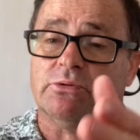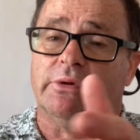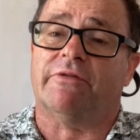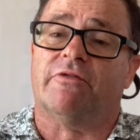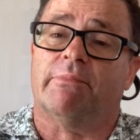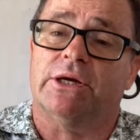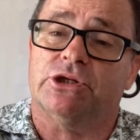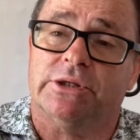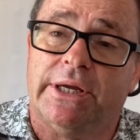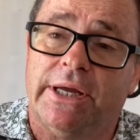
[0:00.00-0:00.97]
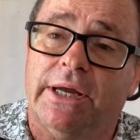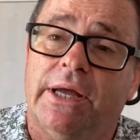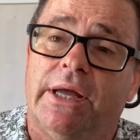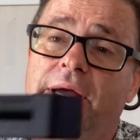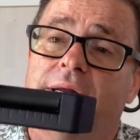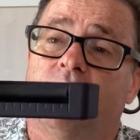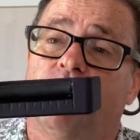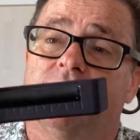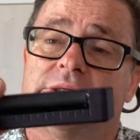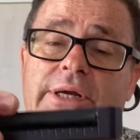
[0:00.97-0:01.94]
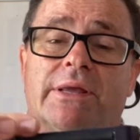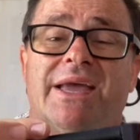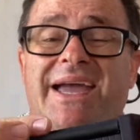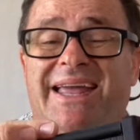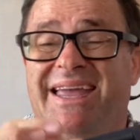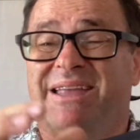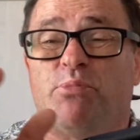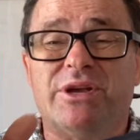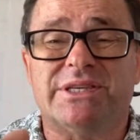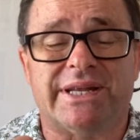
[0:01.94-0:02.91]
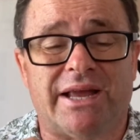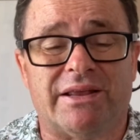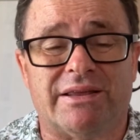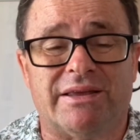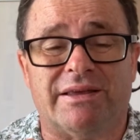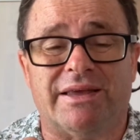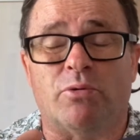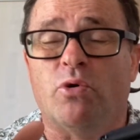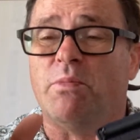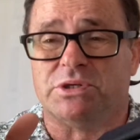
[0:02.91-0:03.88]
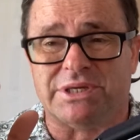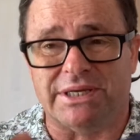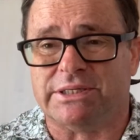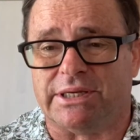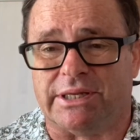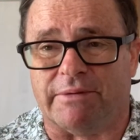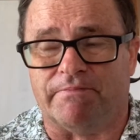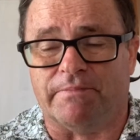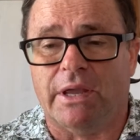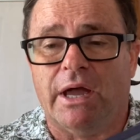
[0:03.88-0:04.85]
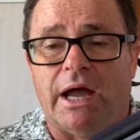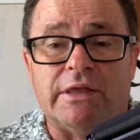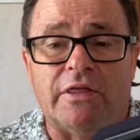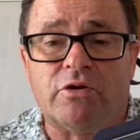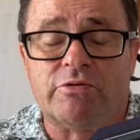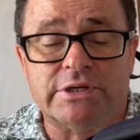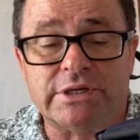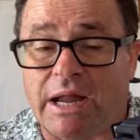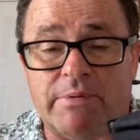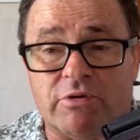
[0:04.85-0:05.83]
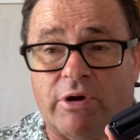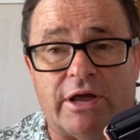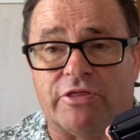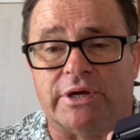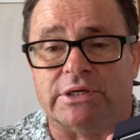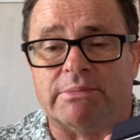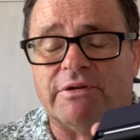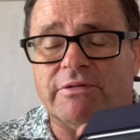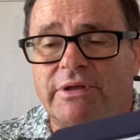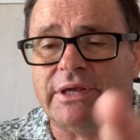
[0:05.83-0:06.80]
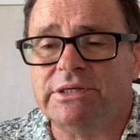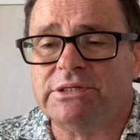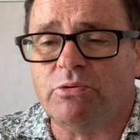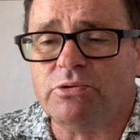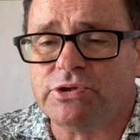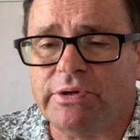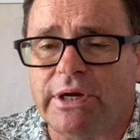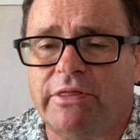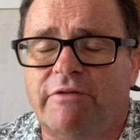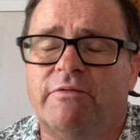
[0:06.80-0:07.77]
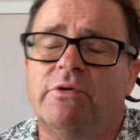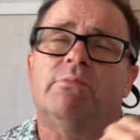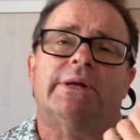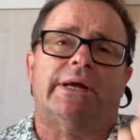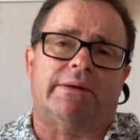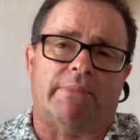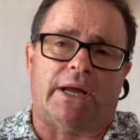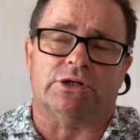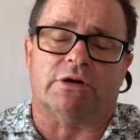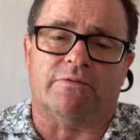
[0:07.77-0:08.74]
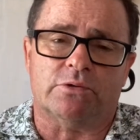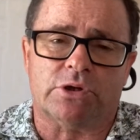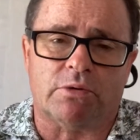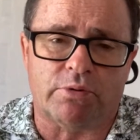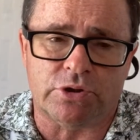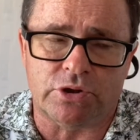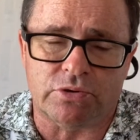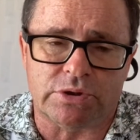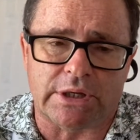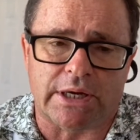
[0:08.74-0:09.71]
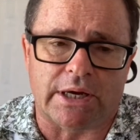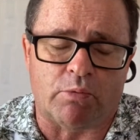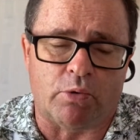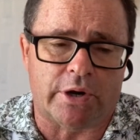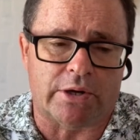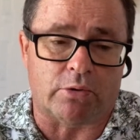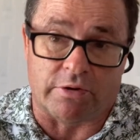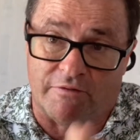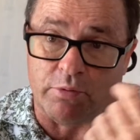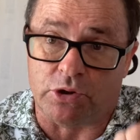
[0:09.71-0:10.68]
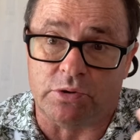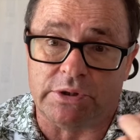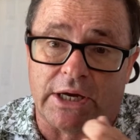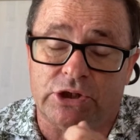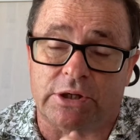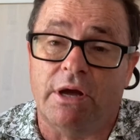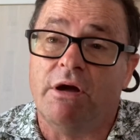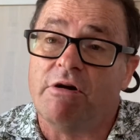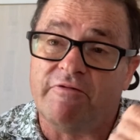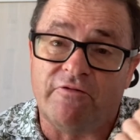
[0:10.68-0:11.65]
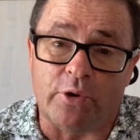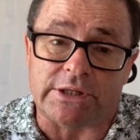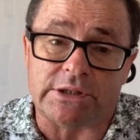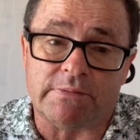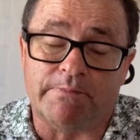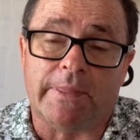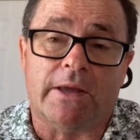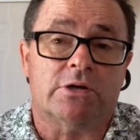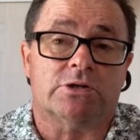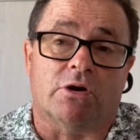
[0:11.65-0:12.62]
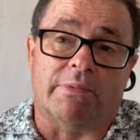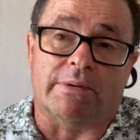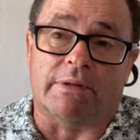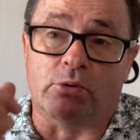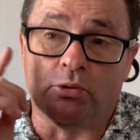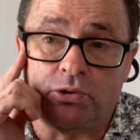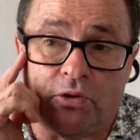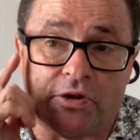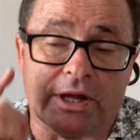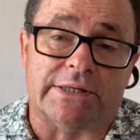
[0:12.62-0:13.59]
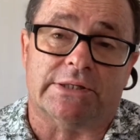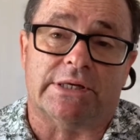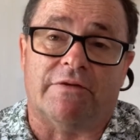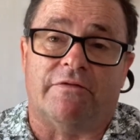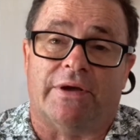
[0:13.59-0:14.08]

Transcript: the information to here, and it prints out. It prints it out almost instantly. There's a couple of great things. I mean, he's also done, the Illuminati Magic have also produced they've produced actually voice. So the Bluetooth glasses have